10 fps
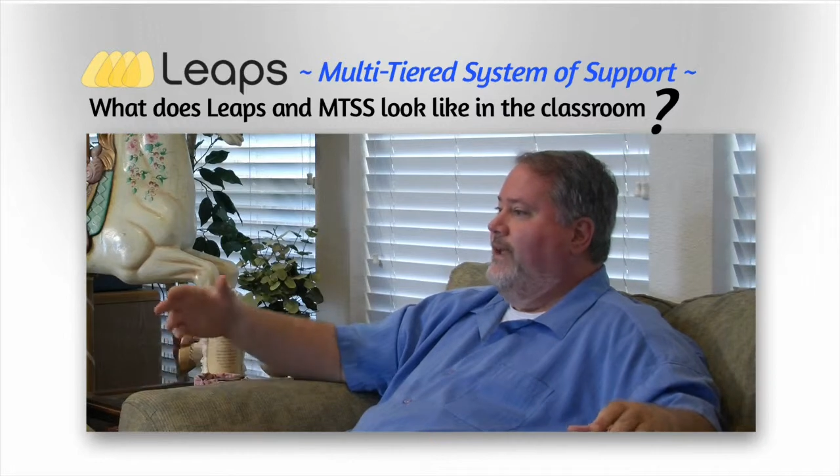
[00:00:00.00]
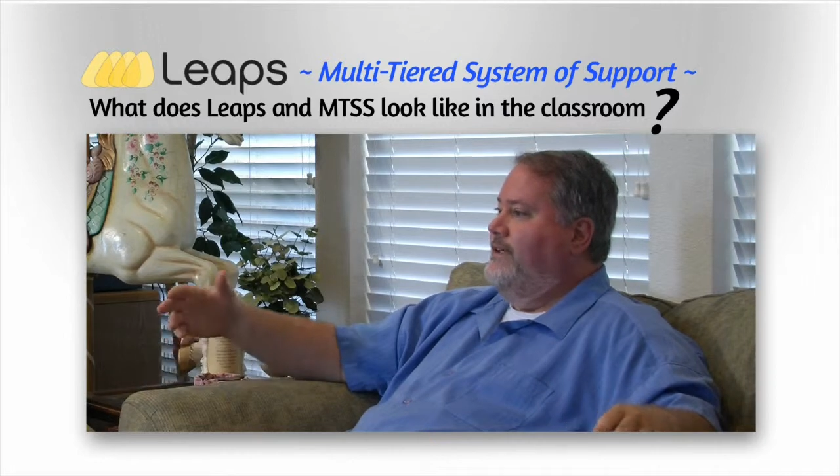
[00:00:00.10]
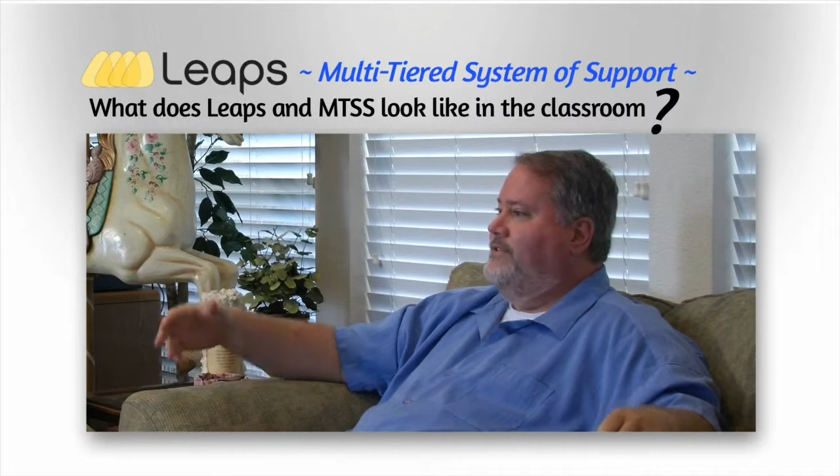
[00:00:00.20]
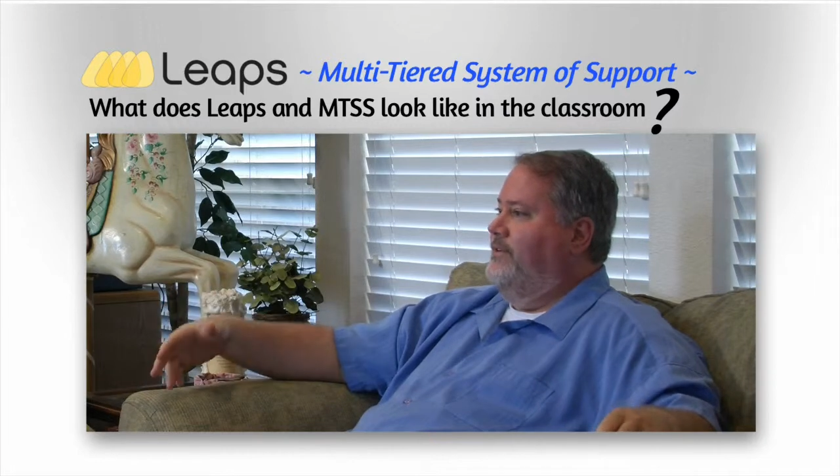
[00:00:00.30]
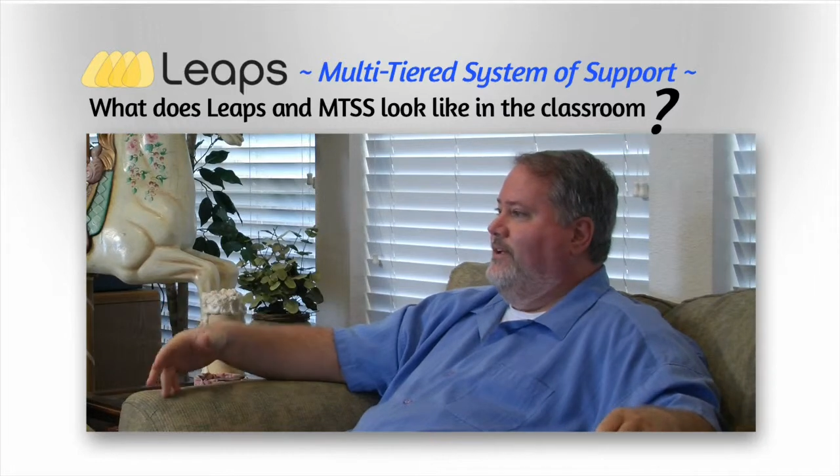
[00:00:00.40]

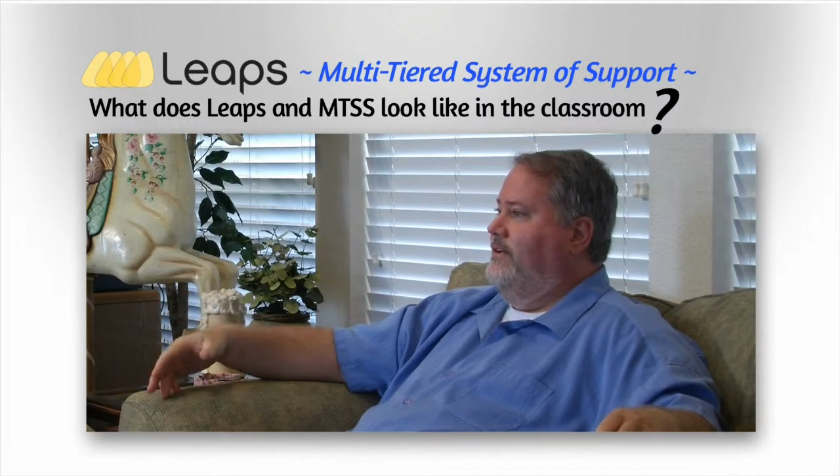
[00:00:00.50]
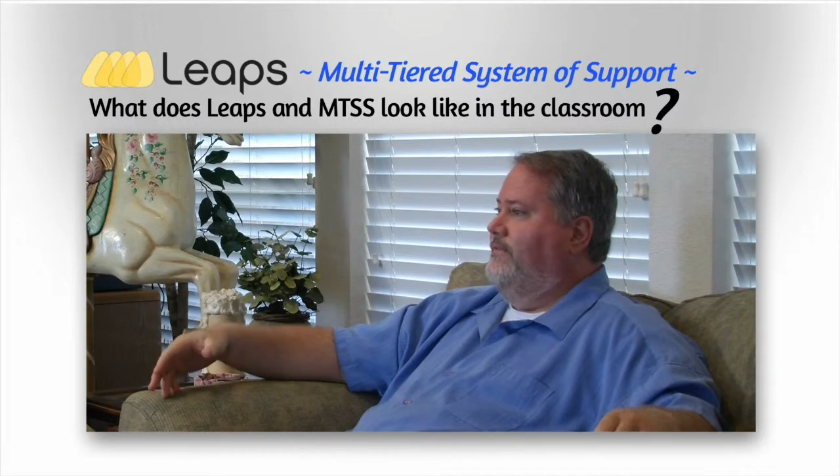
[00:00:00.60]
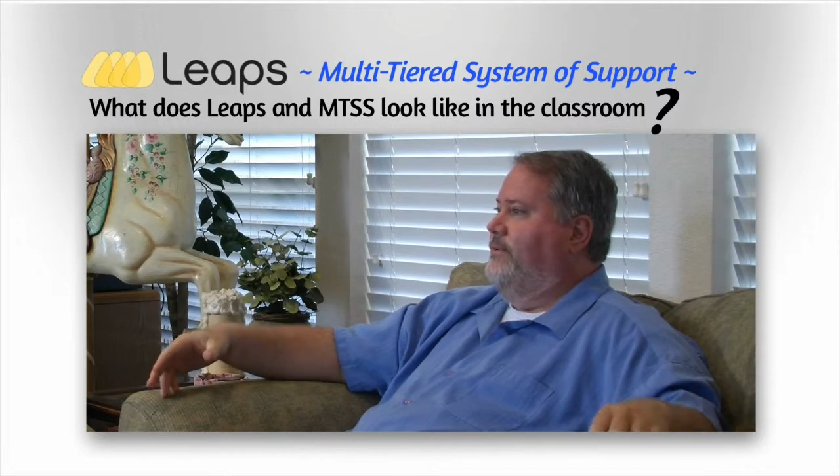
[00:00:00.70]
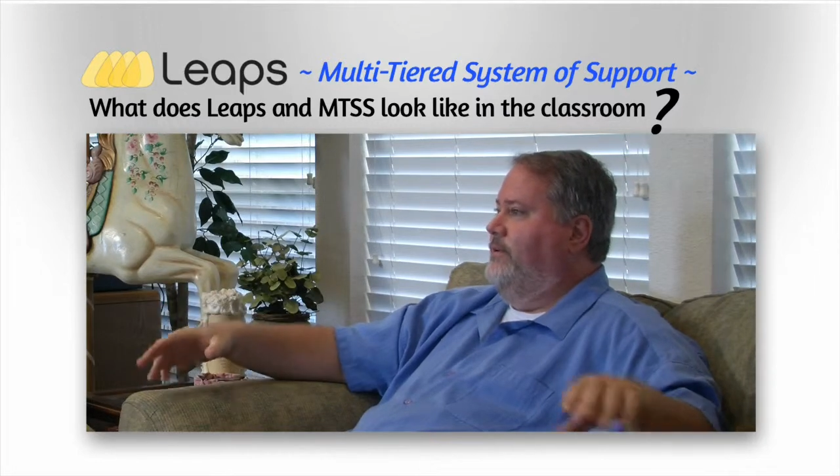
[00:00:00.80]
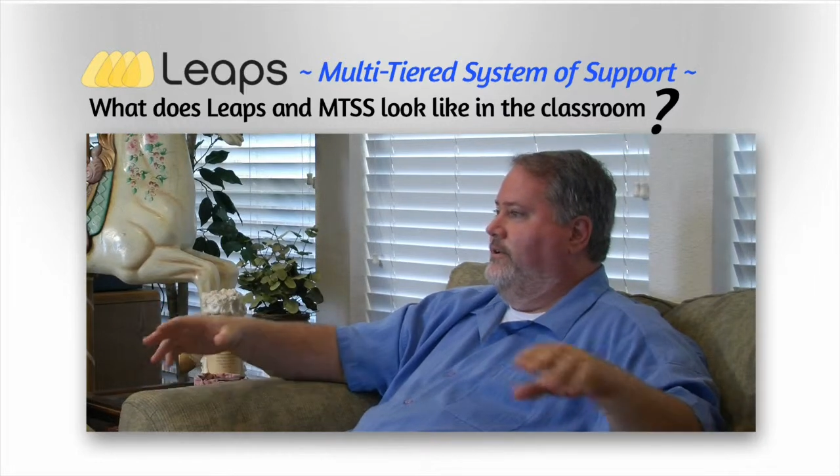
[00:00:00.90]
And so
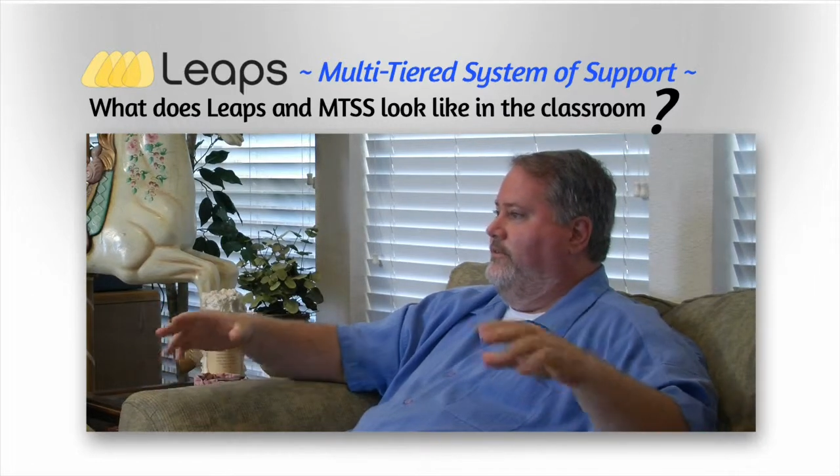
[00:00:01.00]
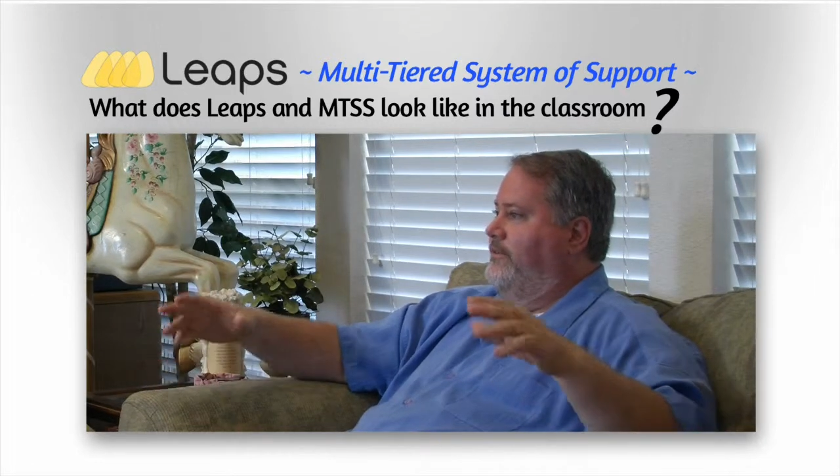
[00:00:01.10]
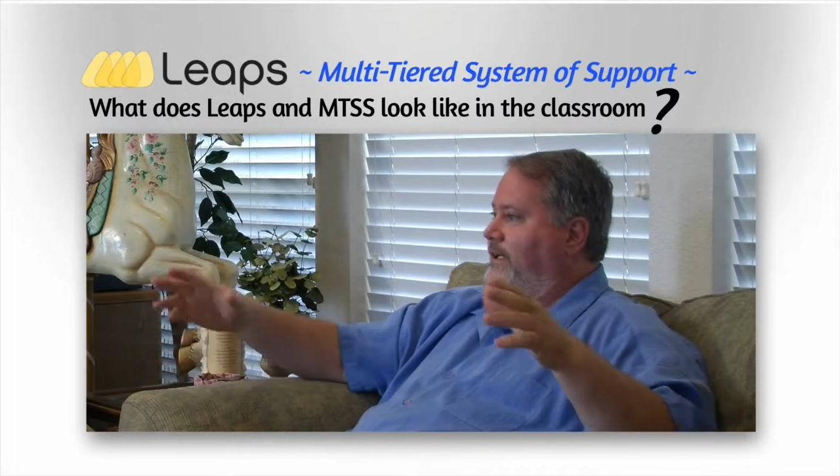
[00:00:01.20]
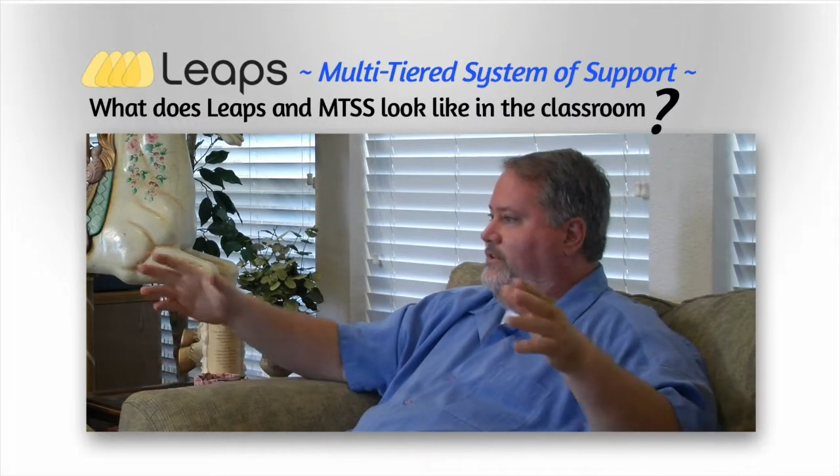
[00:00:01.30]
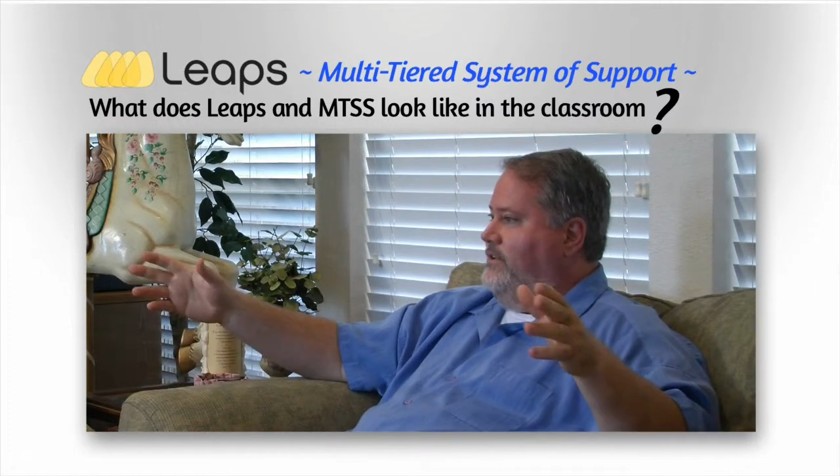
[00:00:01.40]
therefore,
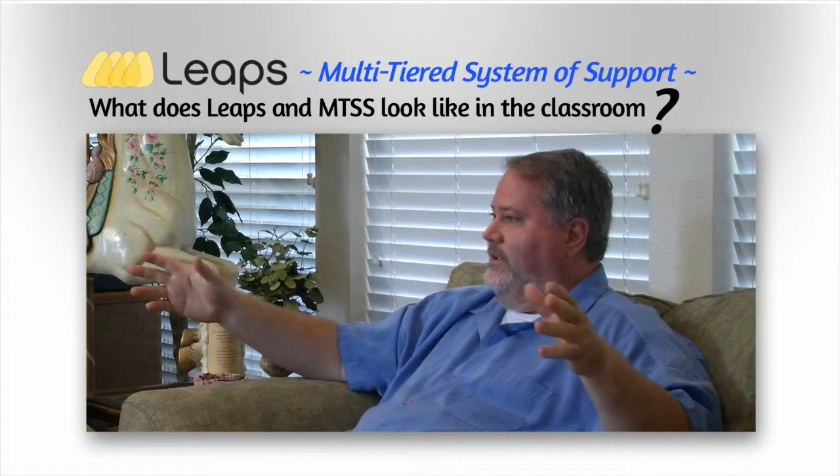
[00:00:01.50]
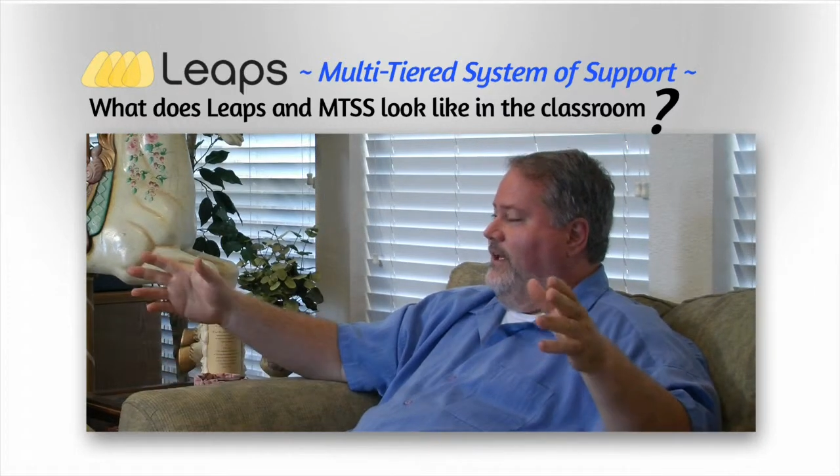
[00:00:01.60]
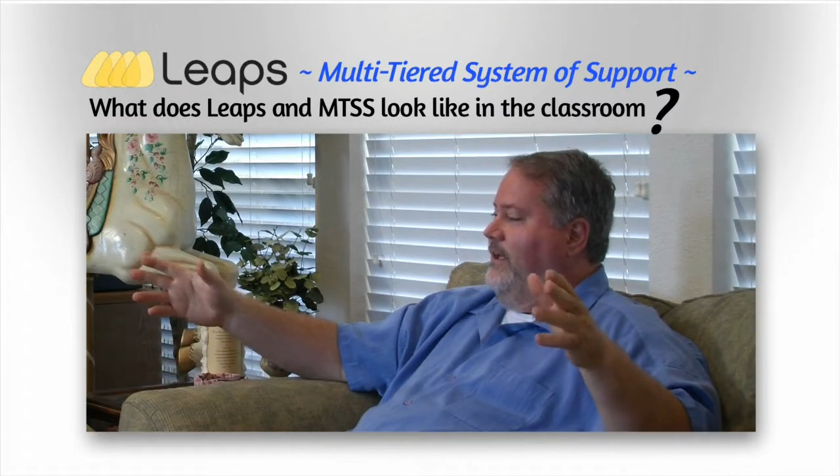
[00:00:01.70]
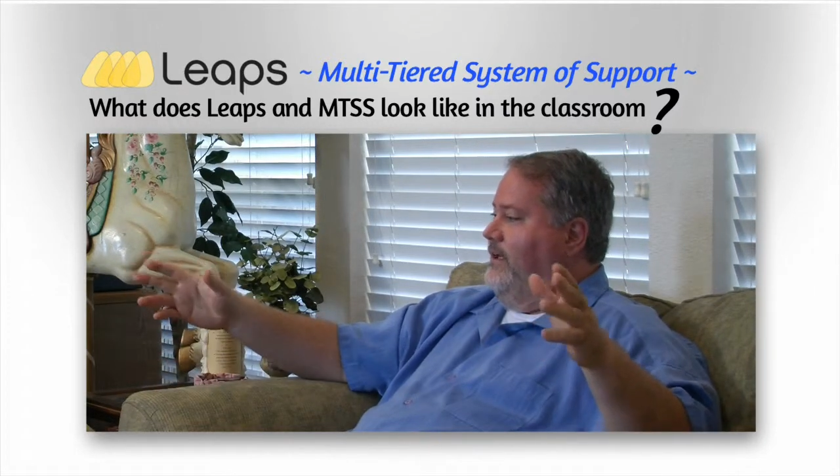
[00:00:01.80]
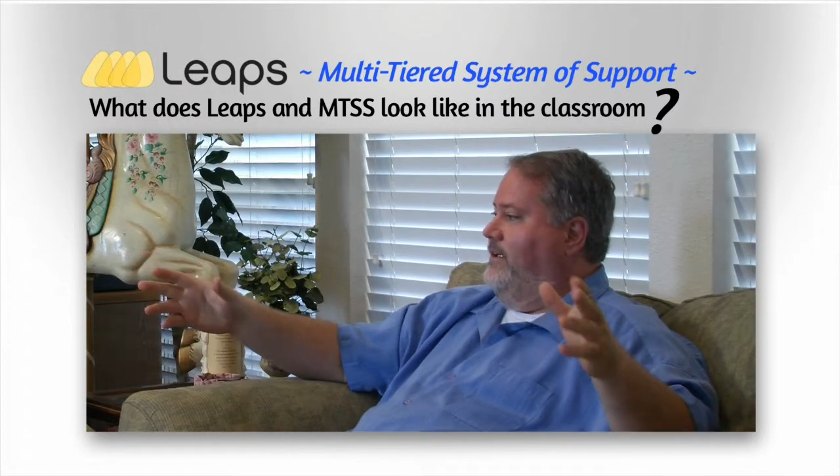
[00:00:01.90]

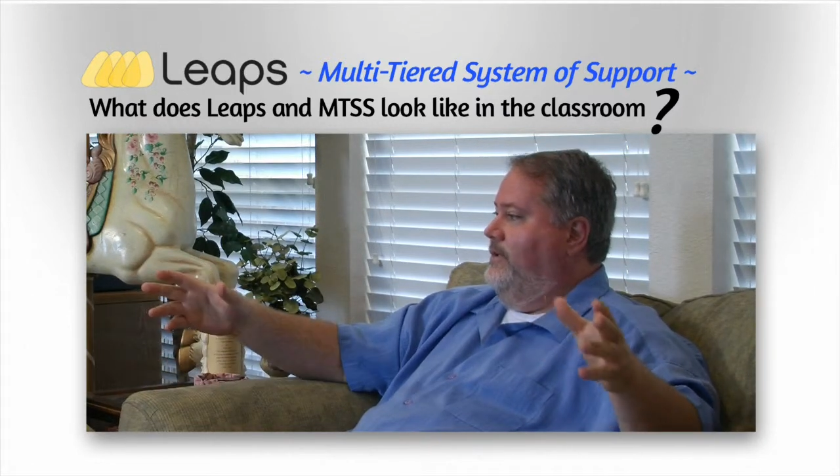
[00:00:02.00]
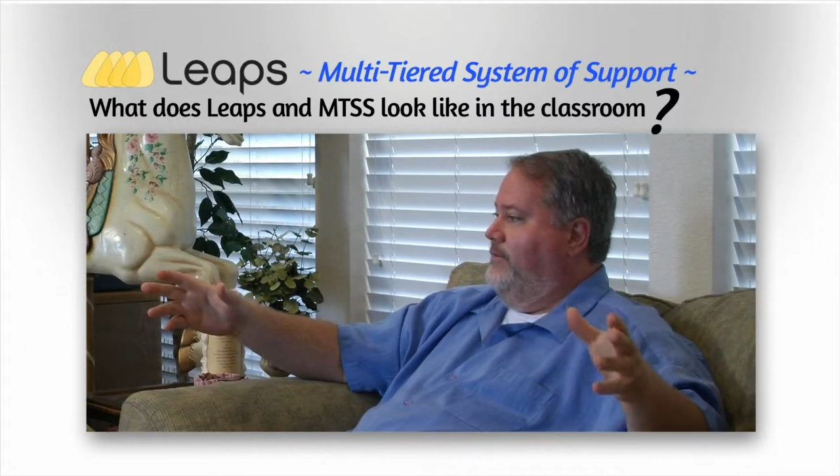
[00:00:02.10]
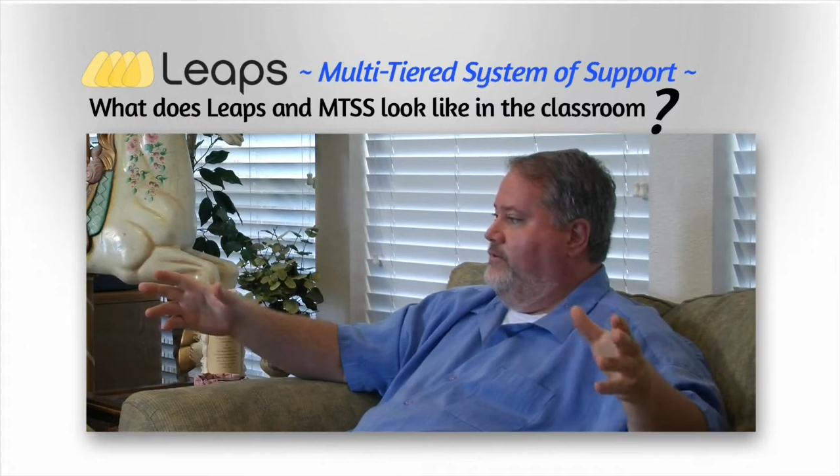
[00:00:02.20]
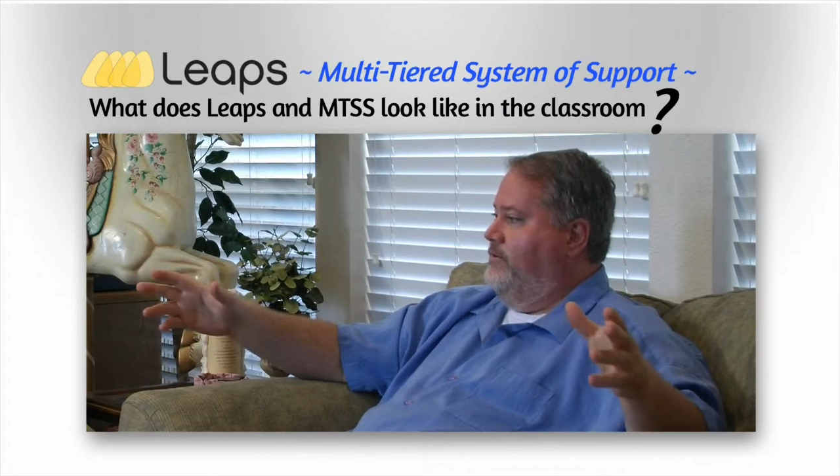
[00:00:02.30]
divesting academics